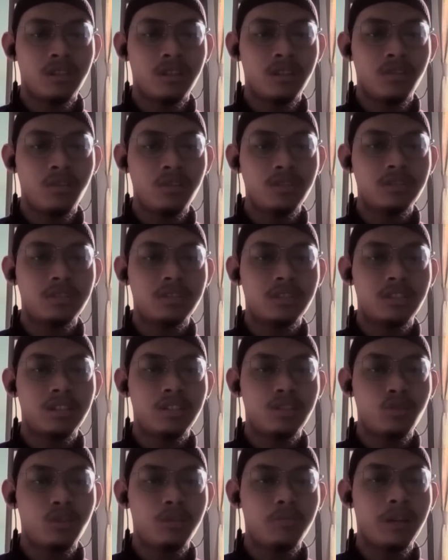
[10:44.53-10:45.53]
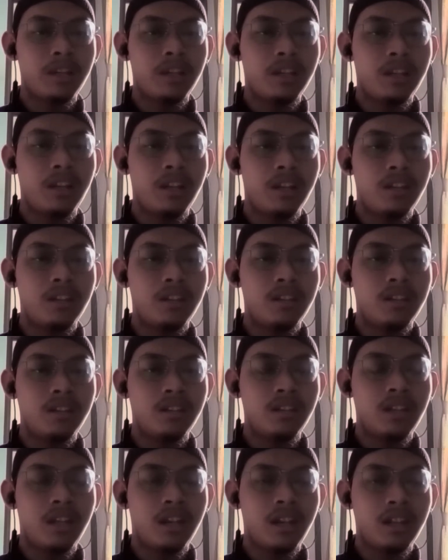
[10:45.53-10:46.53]
notes issued by the
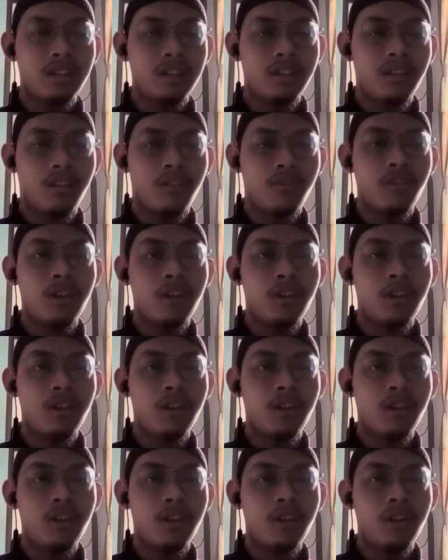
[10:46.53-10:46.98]
Director of